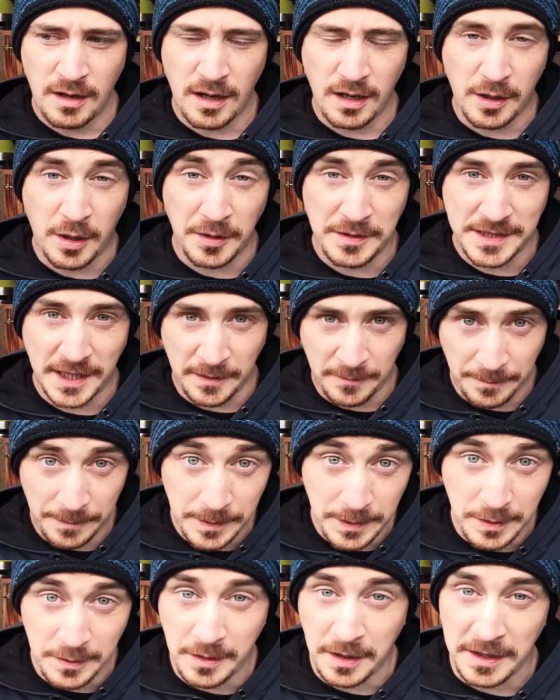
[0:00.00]
content for
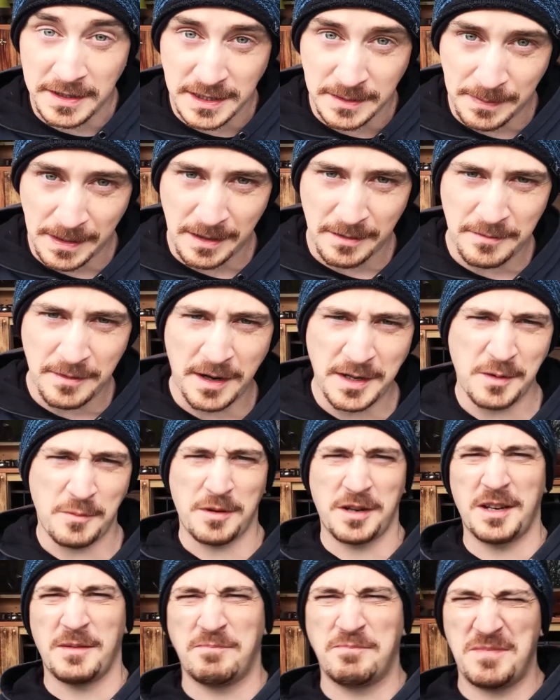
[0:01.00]
you guys about. I don't
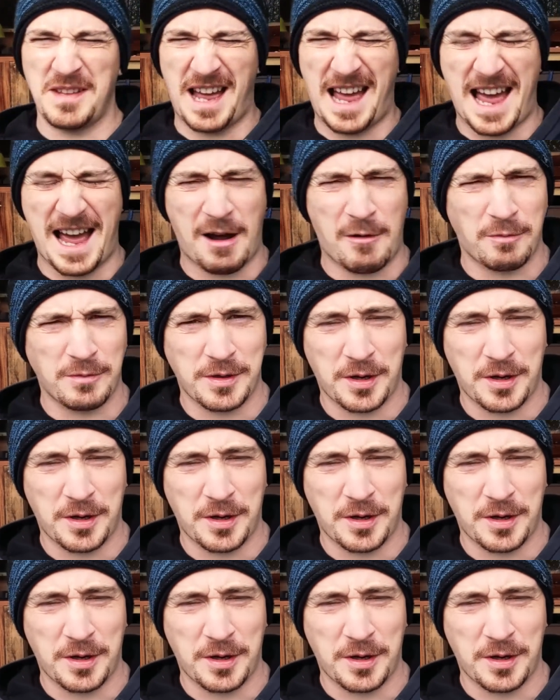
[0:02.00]
want to